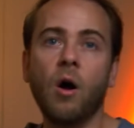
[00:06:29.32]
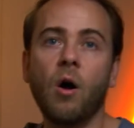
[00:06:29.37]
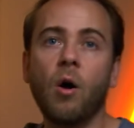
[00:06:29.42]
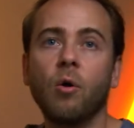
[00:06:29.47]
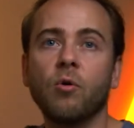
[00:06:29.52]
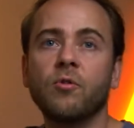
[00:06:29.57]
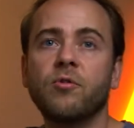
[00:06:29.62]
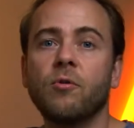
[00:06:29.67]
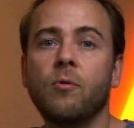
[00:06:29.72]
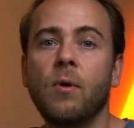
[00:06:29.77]

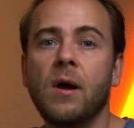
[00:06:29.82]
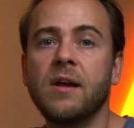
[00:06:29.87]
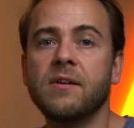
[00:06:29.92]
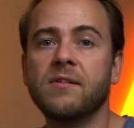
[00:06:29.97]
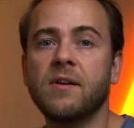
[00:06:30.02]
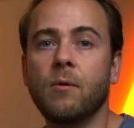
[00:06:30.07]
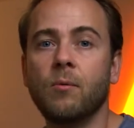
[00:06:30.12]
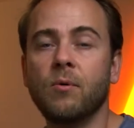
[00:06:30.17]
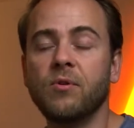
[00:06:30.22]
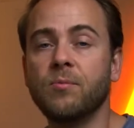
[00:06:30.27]
also,
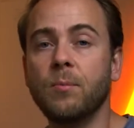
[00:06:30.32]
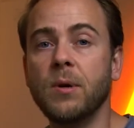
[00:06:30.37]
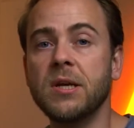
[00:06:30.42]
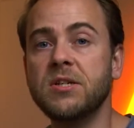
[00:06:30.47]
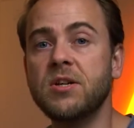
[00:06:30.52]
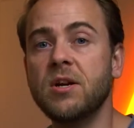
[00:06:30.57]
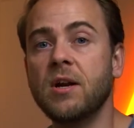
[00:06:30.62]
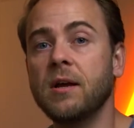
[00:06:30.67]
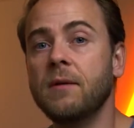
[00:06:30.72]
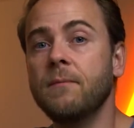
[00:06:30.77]
as I was
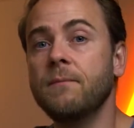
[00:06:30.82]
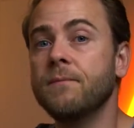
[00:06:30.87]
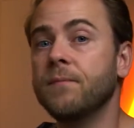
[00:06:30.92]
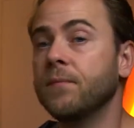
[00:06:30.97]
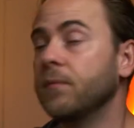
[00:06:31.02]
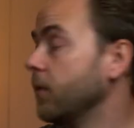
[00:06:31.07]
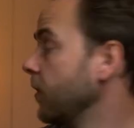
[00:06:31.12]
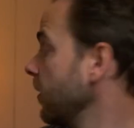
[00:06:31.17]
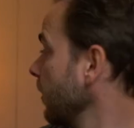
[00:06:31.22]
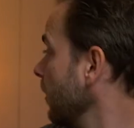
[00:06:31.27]
mentioning,
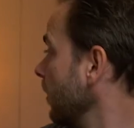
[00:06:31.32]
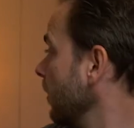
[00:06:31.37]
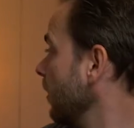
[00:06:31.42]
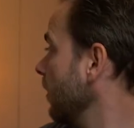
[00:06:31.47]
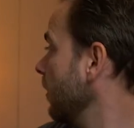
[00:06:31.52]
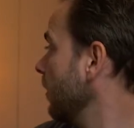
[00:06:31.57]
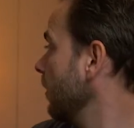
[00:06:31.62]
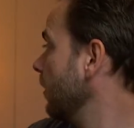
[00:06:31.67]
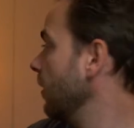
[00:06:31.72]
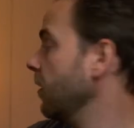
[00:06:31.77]

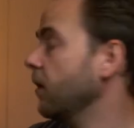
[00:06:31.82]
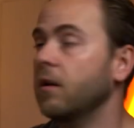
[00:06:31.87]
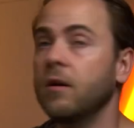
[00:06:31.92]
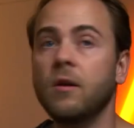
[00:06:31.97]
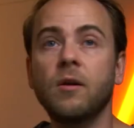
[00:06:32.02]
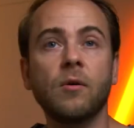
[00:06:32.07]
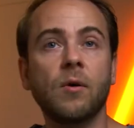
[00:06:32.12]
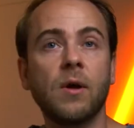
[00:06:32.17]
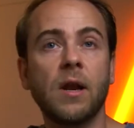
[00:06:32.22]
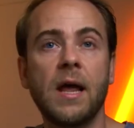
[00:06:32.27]

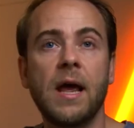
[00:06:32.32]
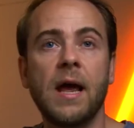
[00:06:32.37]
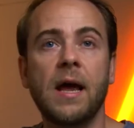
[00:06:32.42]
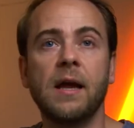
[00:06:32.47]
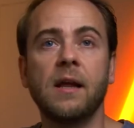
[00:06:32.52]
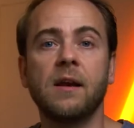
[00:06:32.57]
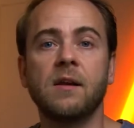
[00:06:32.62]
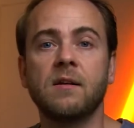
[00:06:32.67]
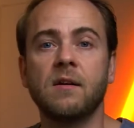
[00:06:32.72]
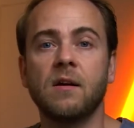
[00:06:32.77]
you can
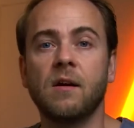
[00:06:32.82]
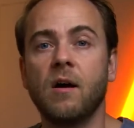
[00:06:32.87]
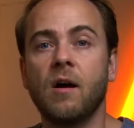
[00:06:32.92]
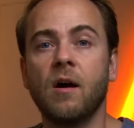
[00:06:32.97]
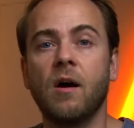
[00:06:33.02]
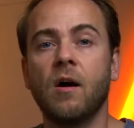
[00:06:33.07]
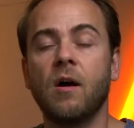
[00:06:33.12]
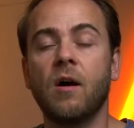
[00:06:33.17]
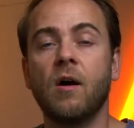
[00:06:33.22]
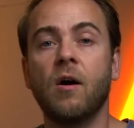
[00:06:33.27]
hang it
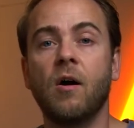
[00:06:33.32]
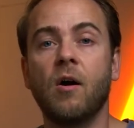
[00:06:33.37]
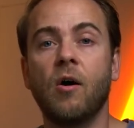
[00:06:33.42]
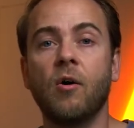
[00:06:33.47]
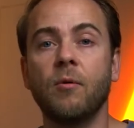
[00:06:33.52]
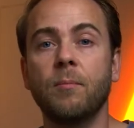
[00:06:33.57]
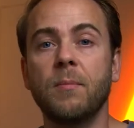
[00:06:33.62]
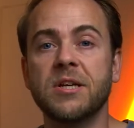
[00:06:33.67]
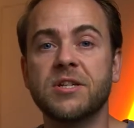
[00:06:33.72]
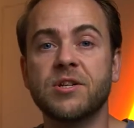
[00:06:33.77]

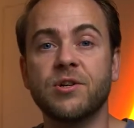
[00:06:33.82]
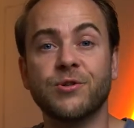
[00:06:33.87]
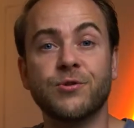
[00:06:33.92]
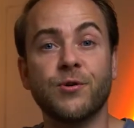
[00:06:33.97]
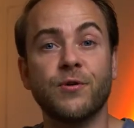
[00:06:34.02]
on metal